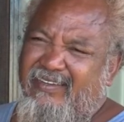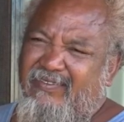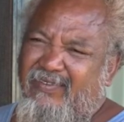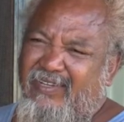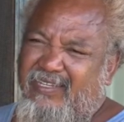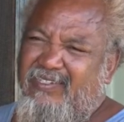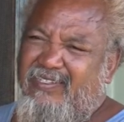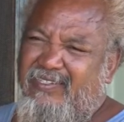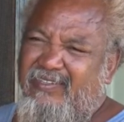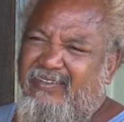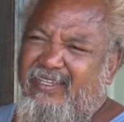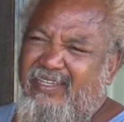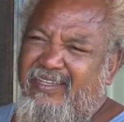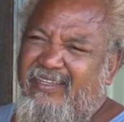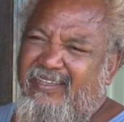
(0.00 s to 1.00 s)
what he was
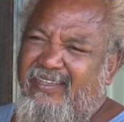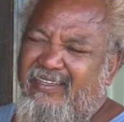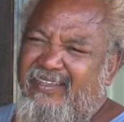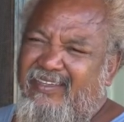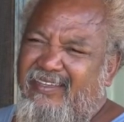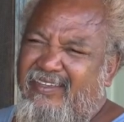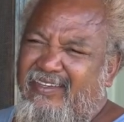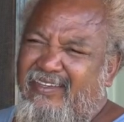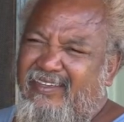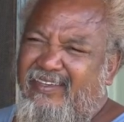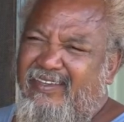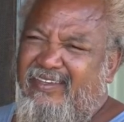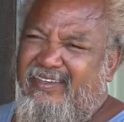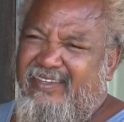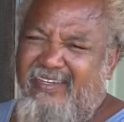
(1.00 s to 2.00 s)
doing.
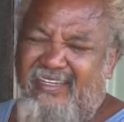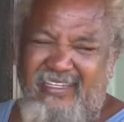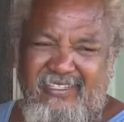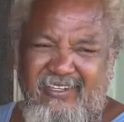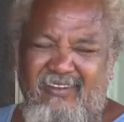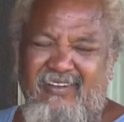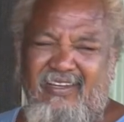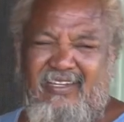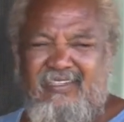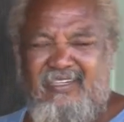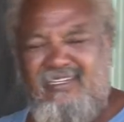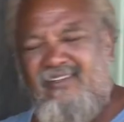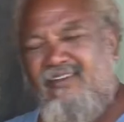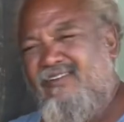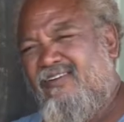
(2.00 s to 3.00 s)
Then he told us,
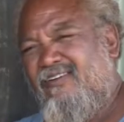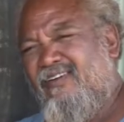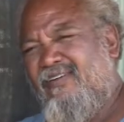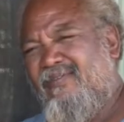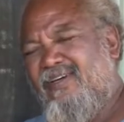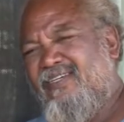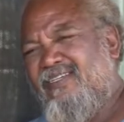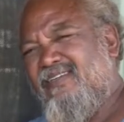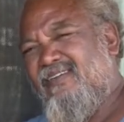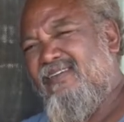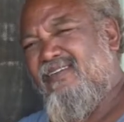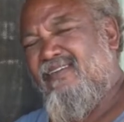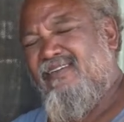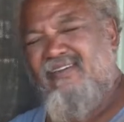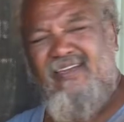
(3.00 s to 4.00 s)
he told all of us,
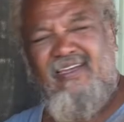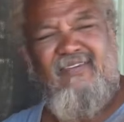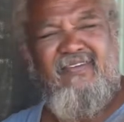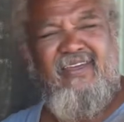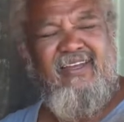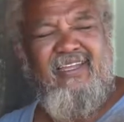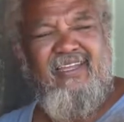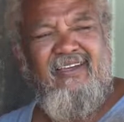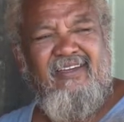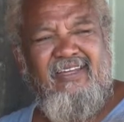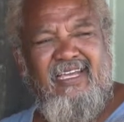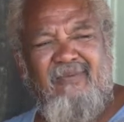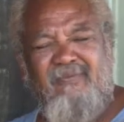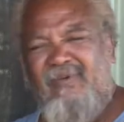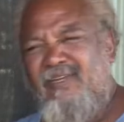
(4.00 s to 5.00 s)
if anything gonna
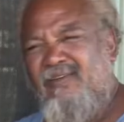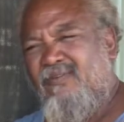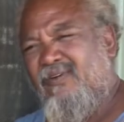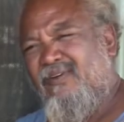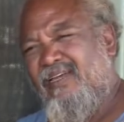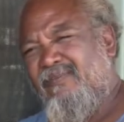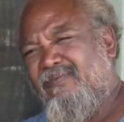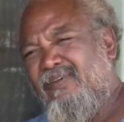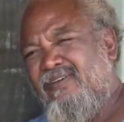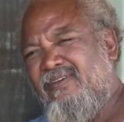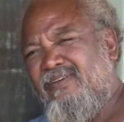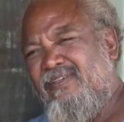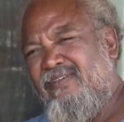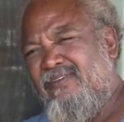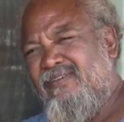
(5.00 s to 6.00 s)
happen, it won't happen to
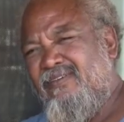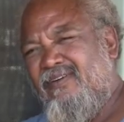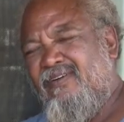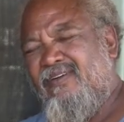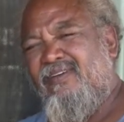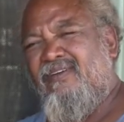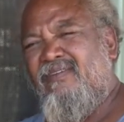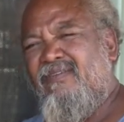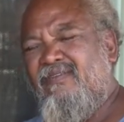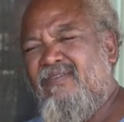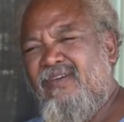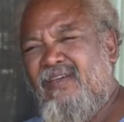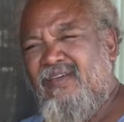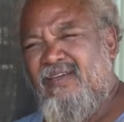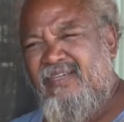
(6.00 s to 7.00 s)
you or your
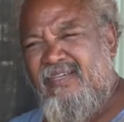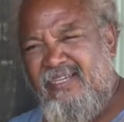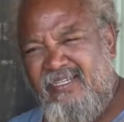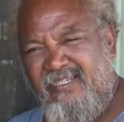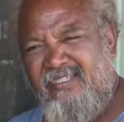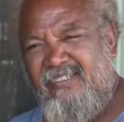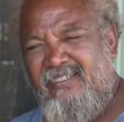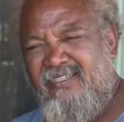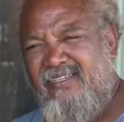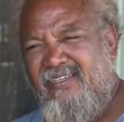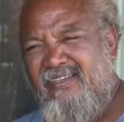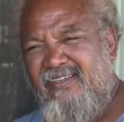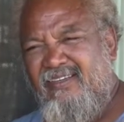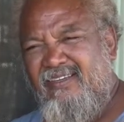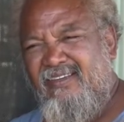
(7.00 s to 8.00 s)
kids,
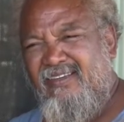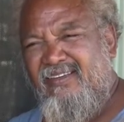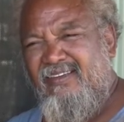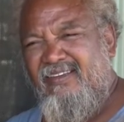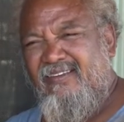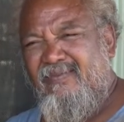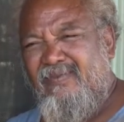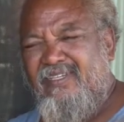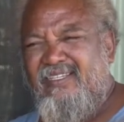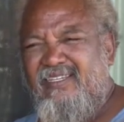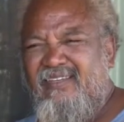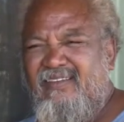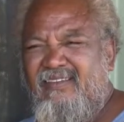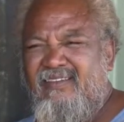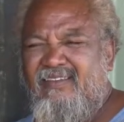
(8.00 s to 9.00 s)
but
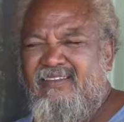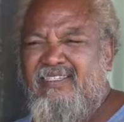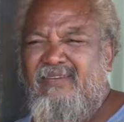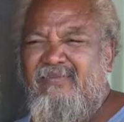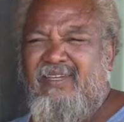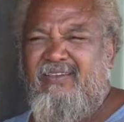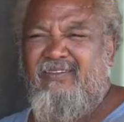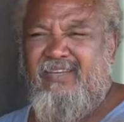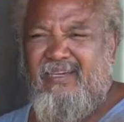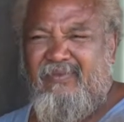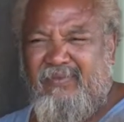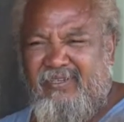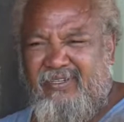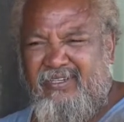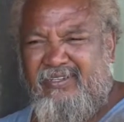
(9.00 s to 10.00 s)
something could
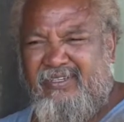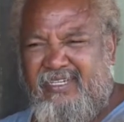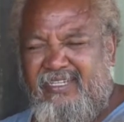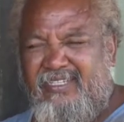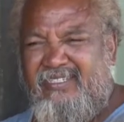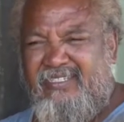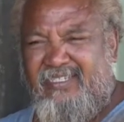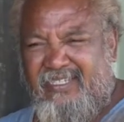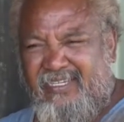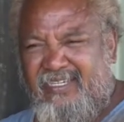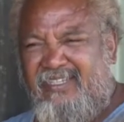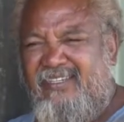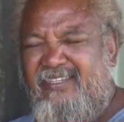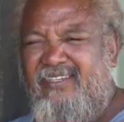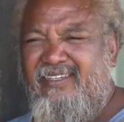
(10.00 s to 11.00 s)
happen to your kid's
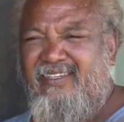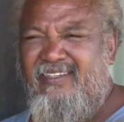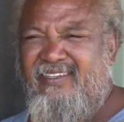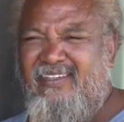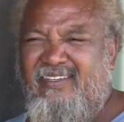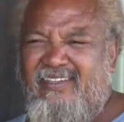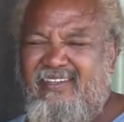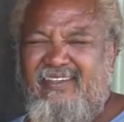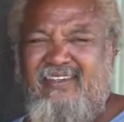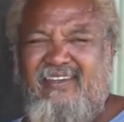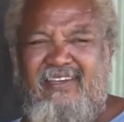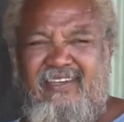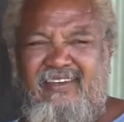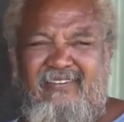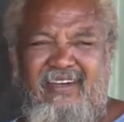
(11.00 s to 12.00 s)
kid.
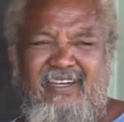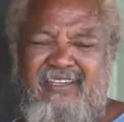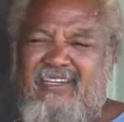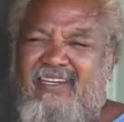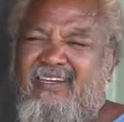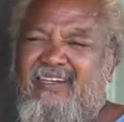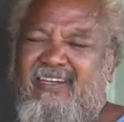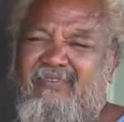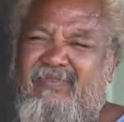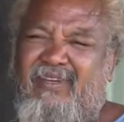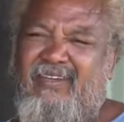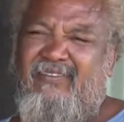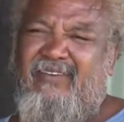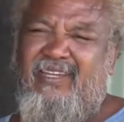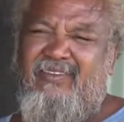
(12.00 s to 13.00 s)
And right now I got
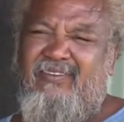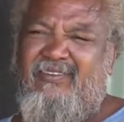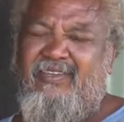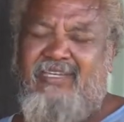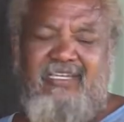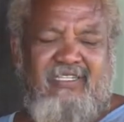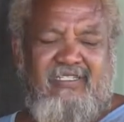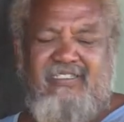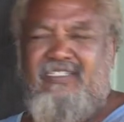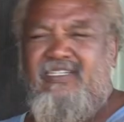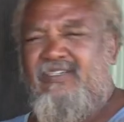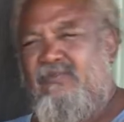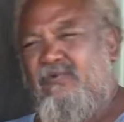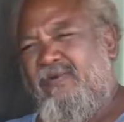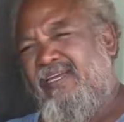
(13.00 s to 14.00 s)
my granddaughter,
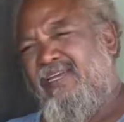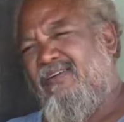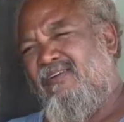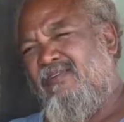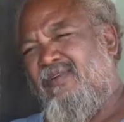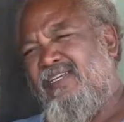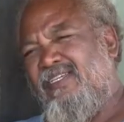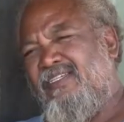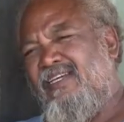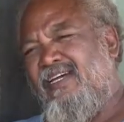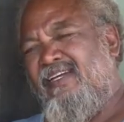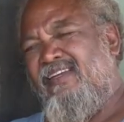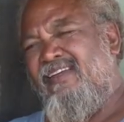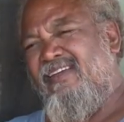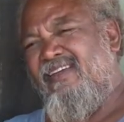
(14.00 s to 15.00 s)
she's weak on one
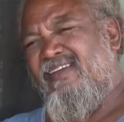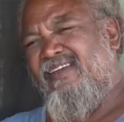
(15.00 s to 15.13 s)
side.